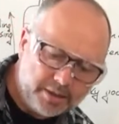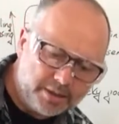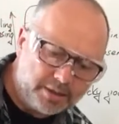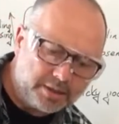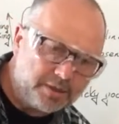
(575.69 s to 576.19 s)

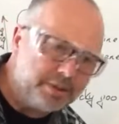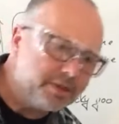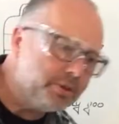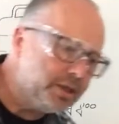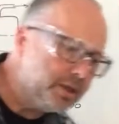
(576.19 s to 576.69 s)
Now it's going
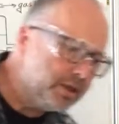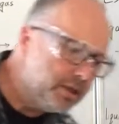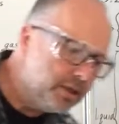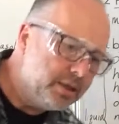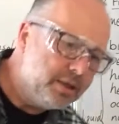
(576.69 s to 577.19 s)
up here.
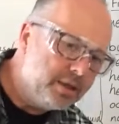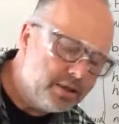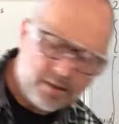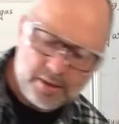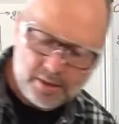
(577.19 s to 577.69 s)

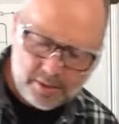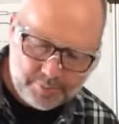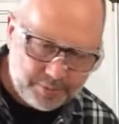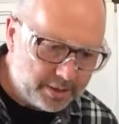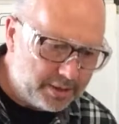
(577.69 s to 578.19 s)

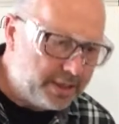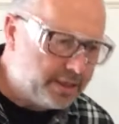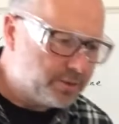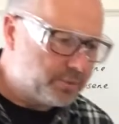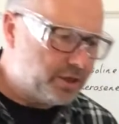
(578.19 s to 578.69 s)
I can
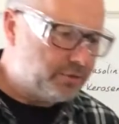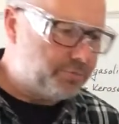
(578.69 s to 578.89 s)
hear some stuff